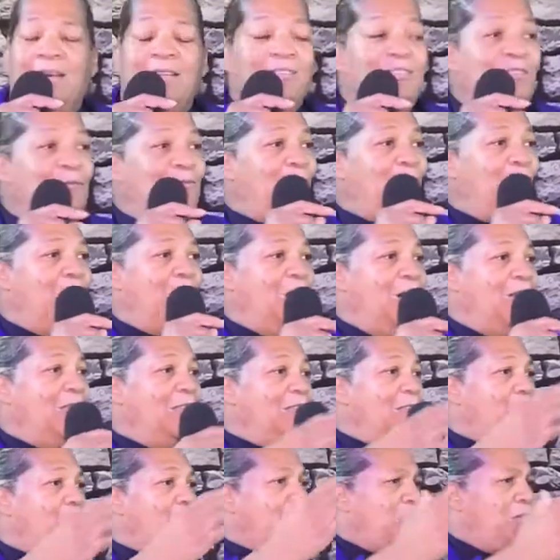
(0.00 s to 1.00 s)
to world,
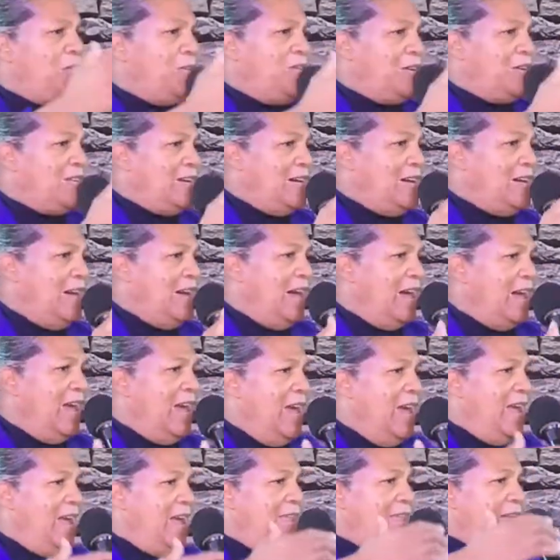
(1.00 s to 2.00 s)
the word of God
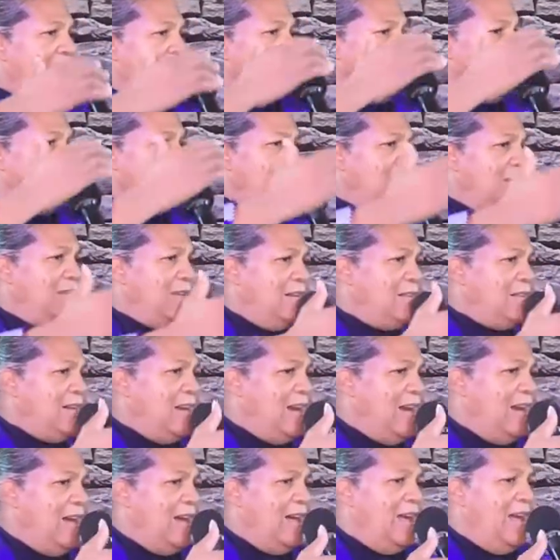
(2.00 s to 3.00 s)
and the heart of
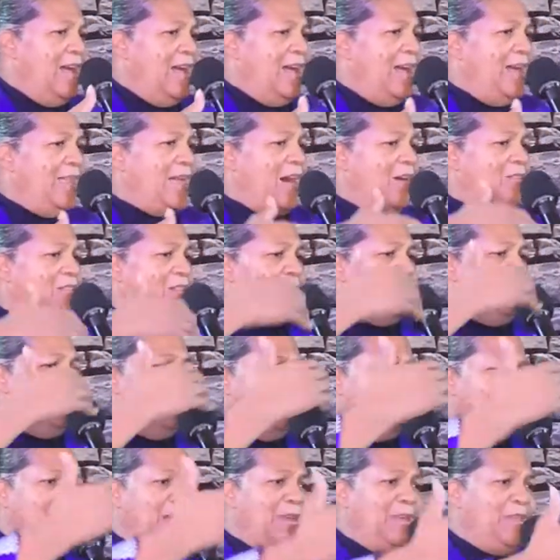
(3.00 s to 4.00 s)
God and how the
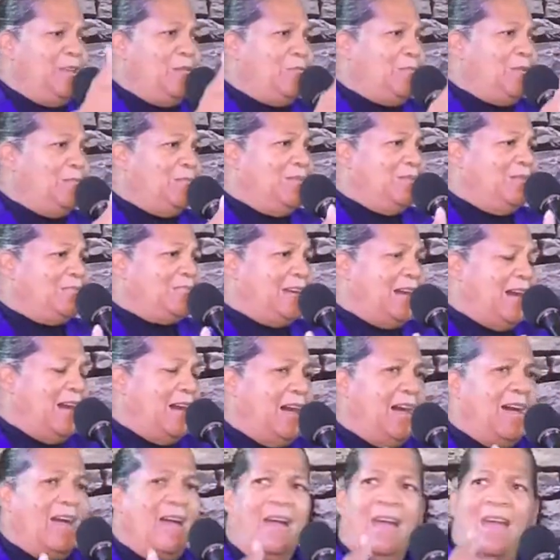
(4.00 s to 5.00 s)
man and woman of
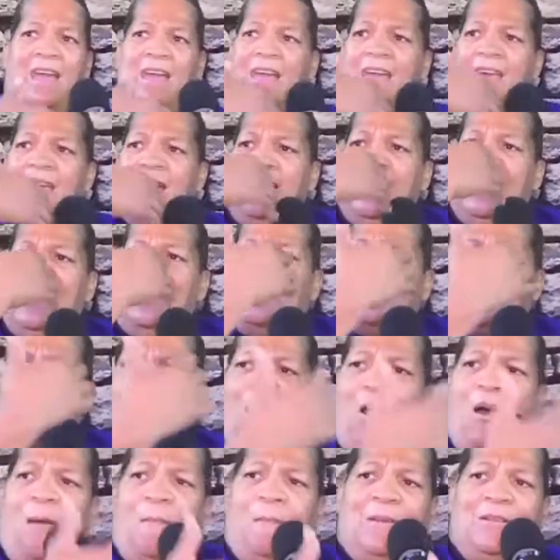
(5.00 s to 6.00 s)
God it, it is
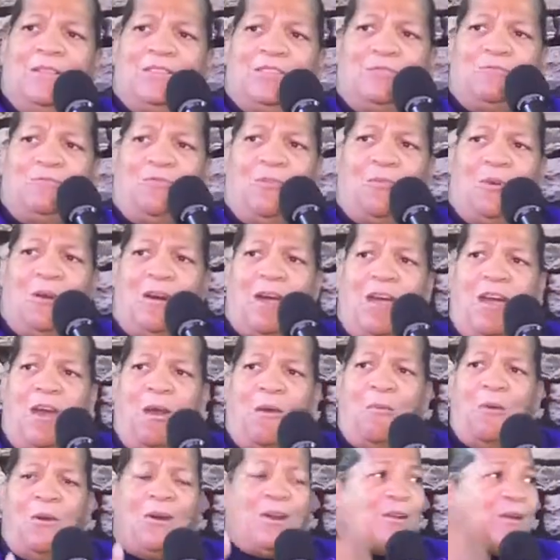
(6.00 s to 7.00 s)
open toward
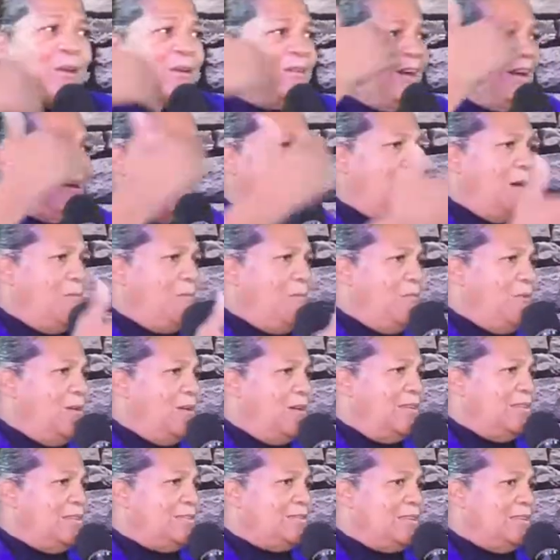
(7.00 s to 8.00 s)
what God
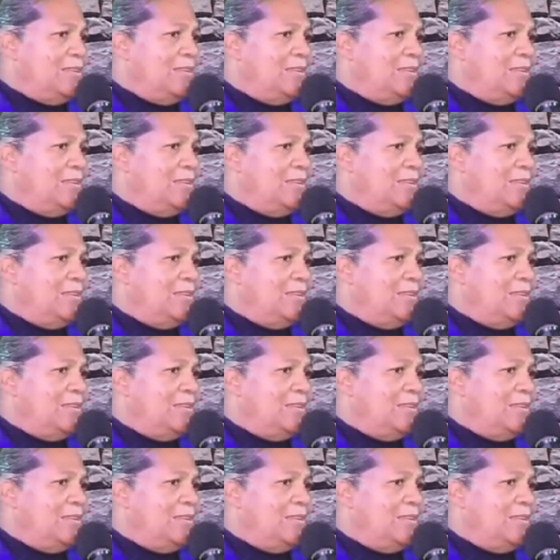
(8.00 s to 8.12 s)
wants.